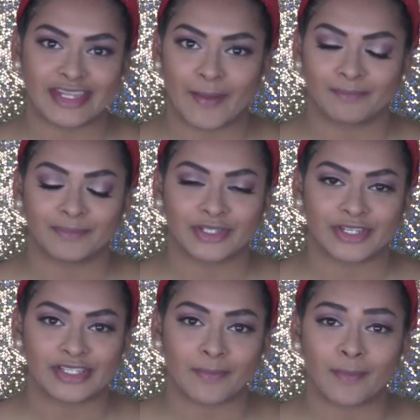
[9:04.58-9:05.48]
step
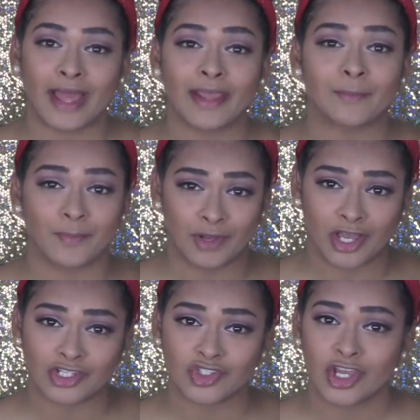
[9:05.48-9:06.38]
because applying
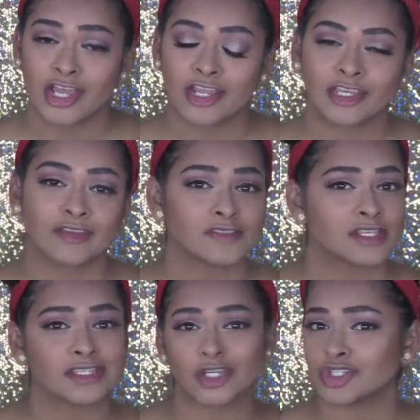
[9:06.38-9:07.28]
blush gives
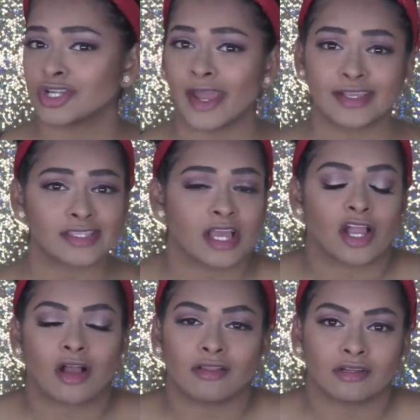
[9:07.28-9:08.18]
such a nice
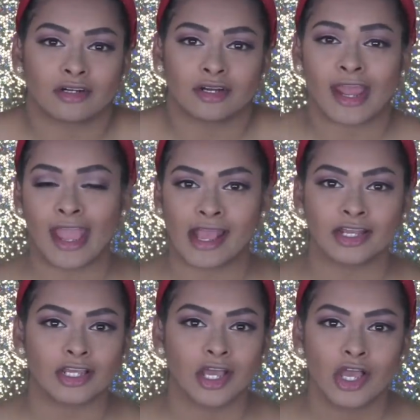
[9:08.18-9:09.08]
color
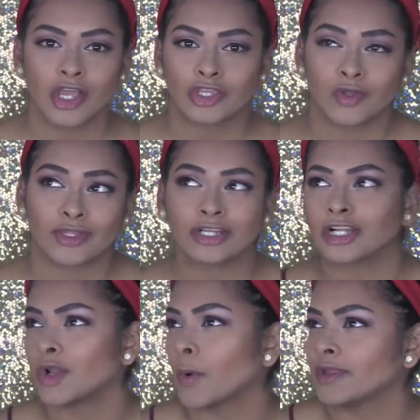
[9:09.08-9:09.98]
and, you know,
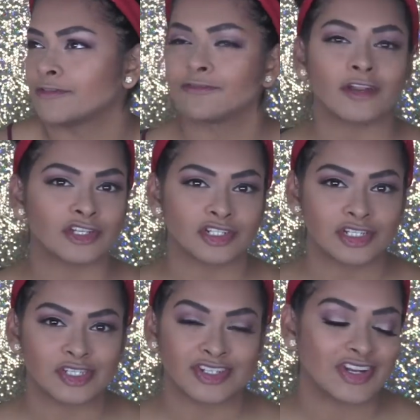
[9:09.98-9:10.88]
that glowy
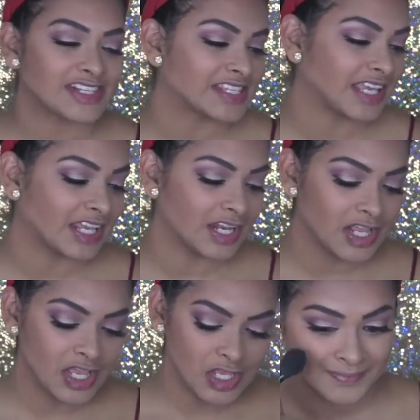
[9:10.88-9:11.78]
freshness to your skin.